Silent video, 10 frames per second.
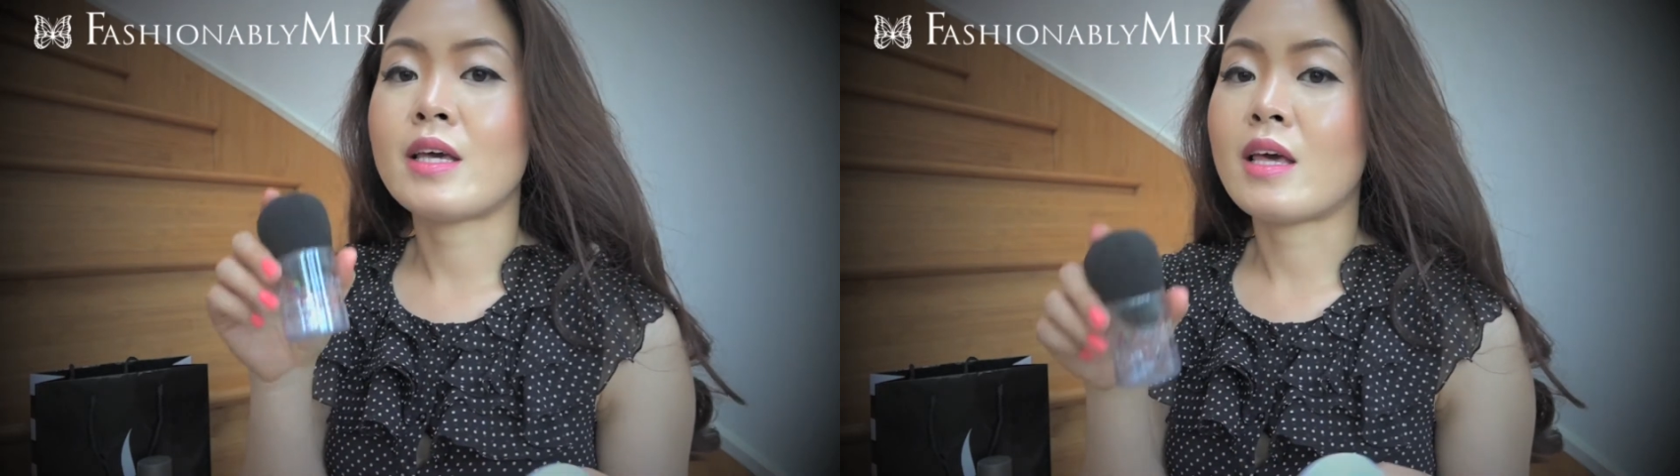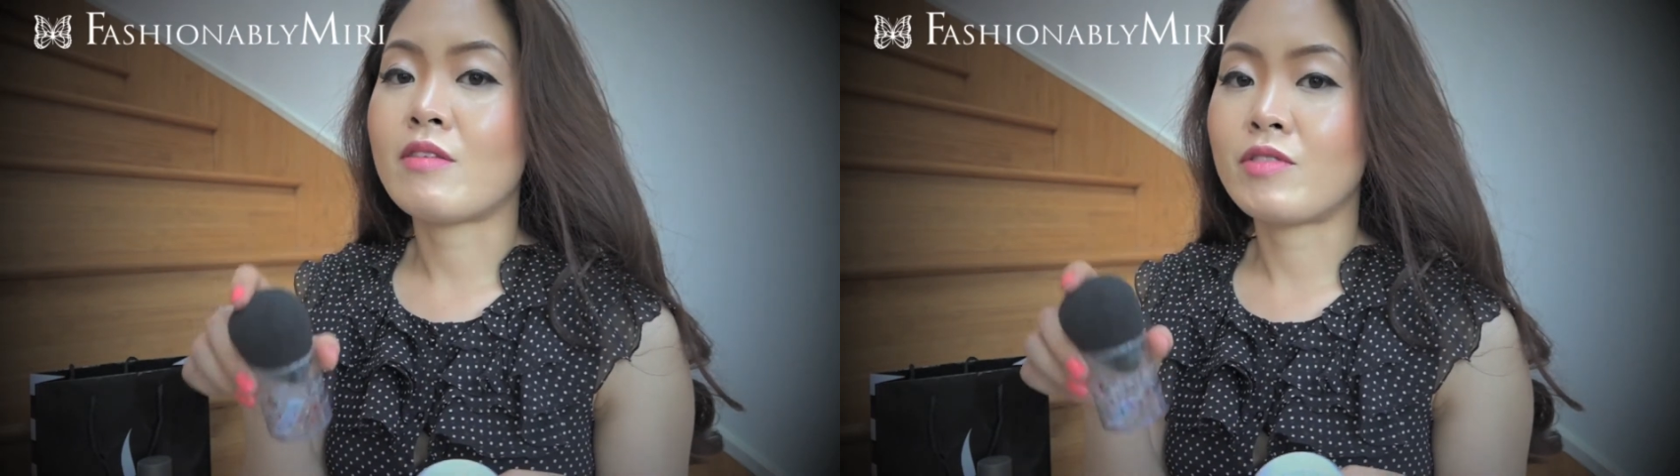
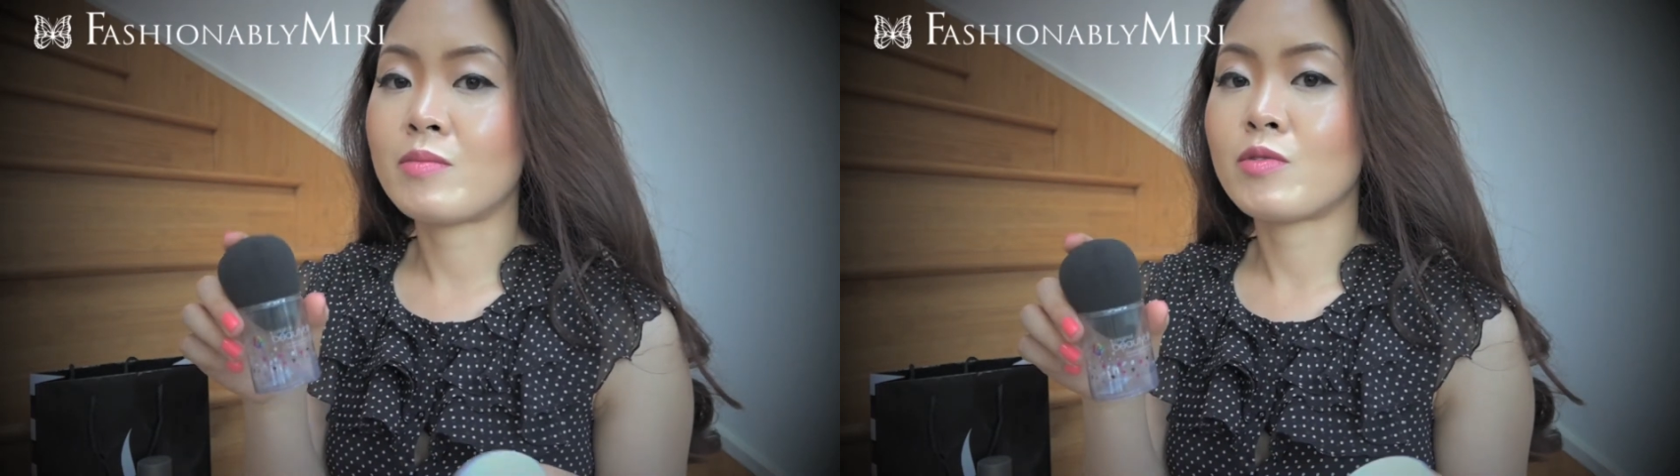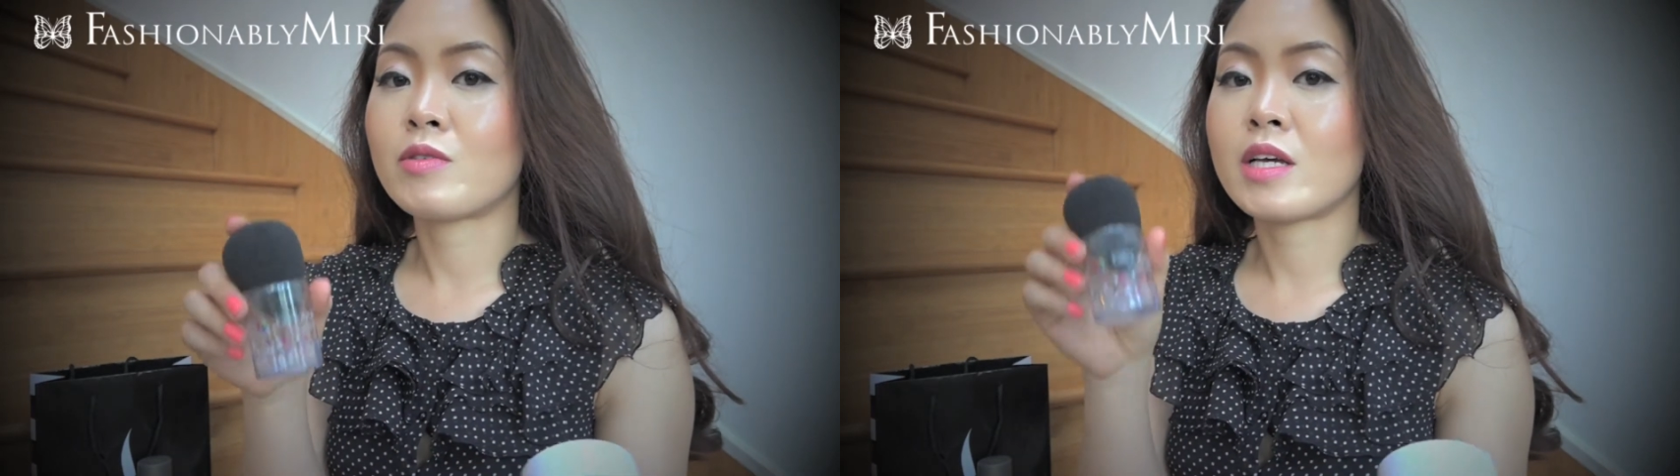every
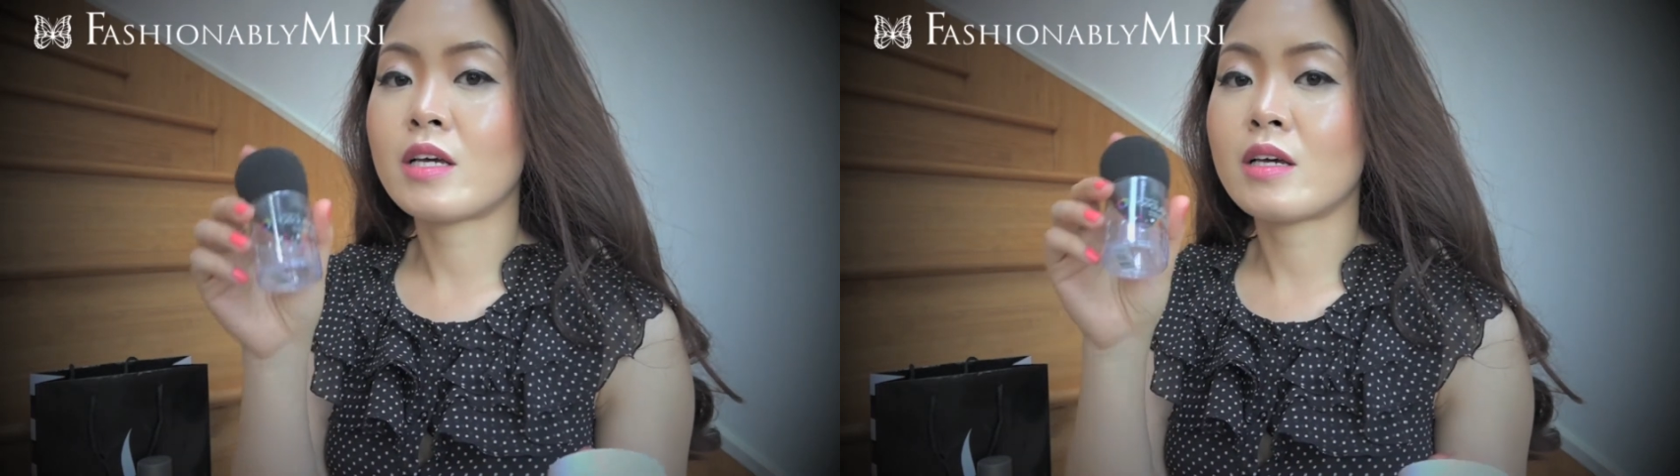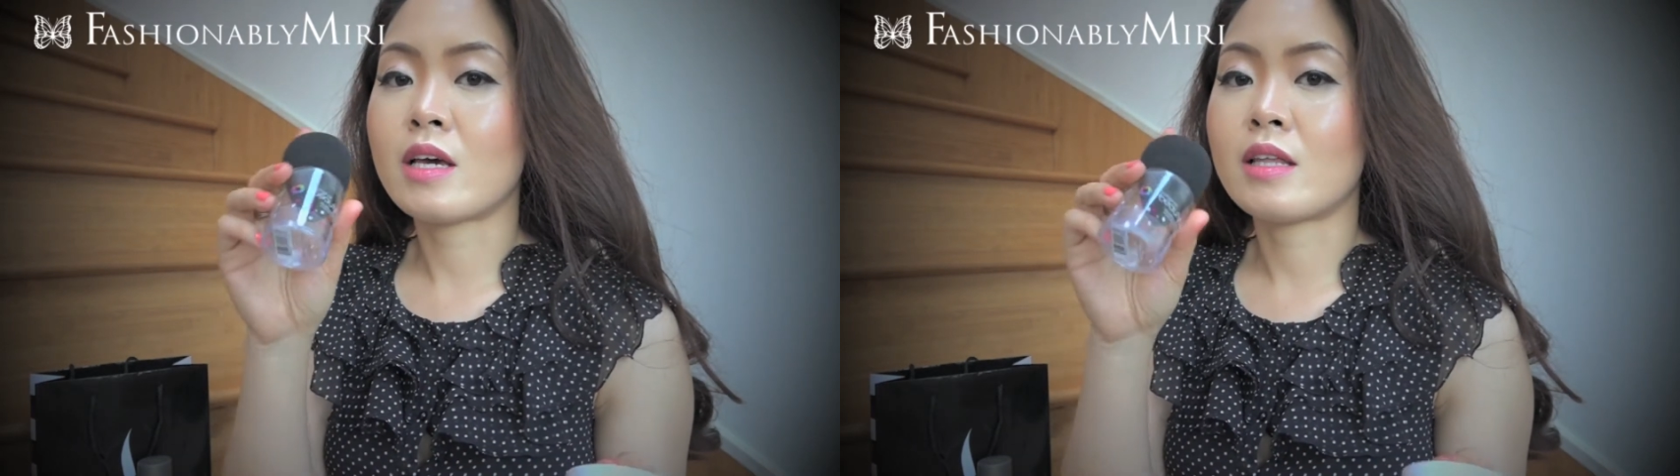
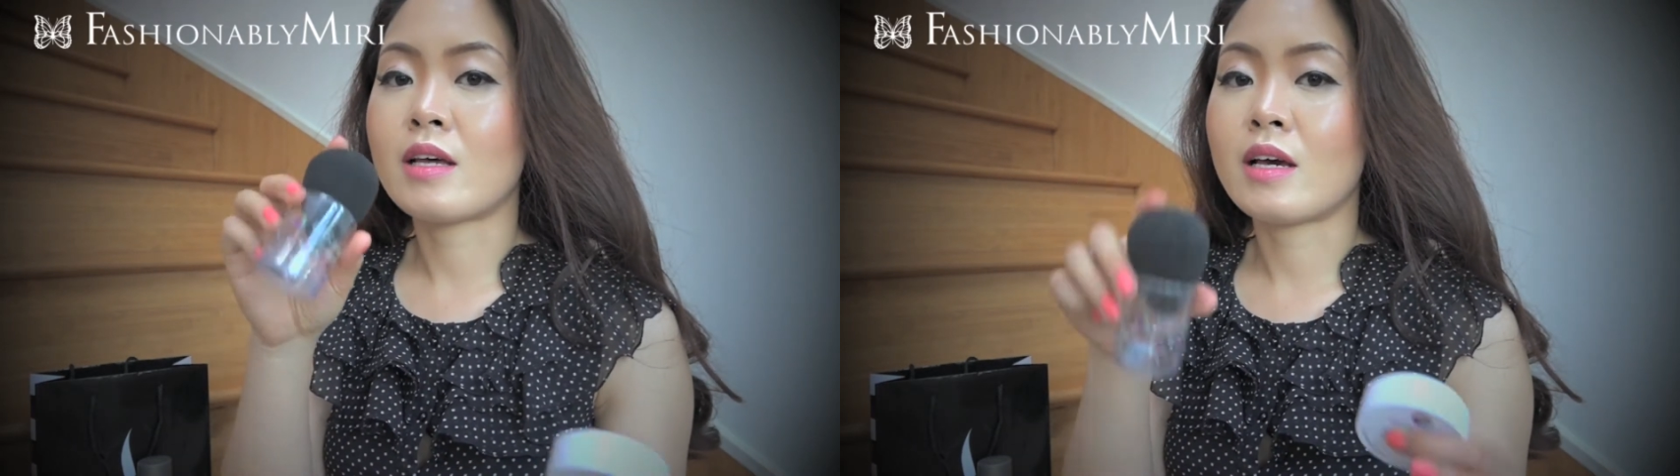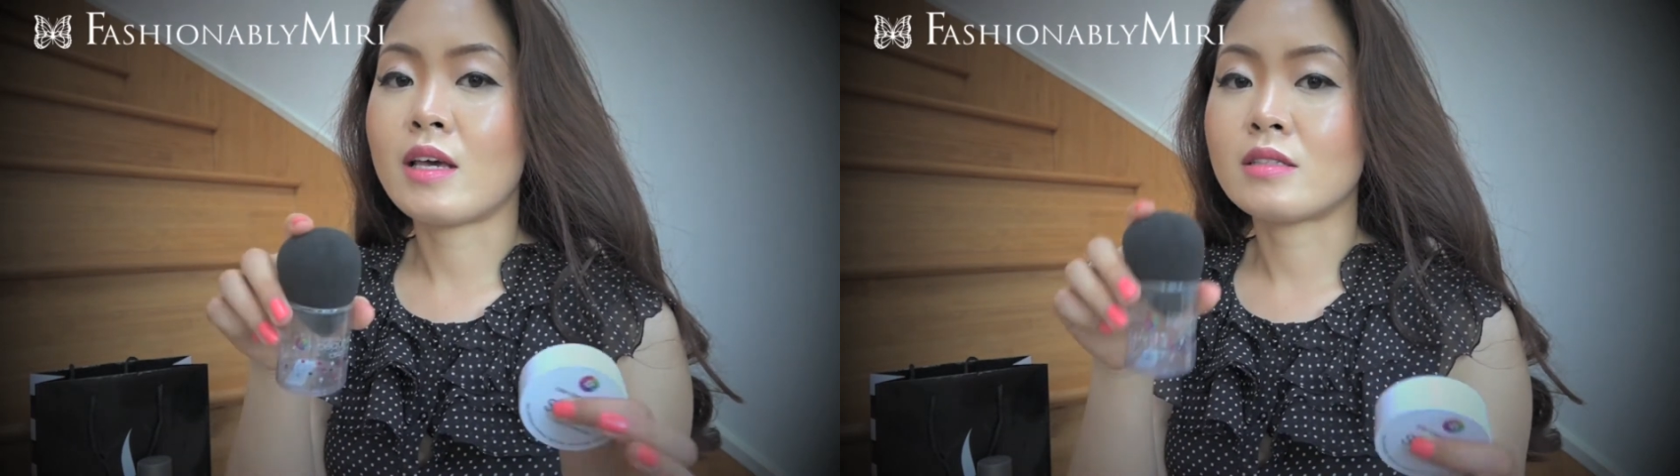morning and
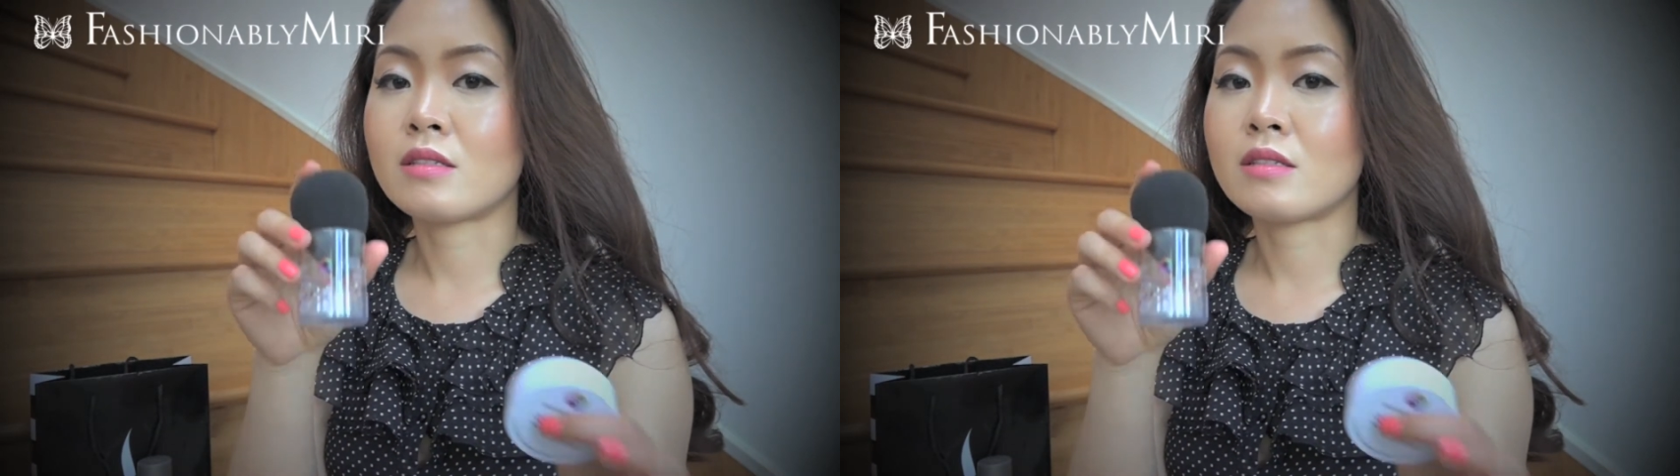I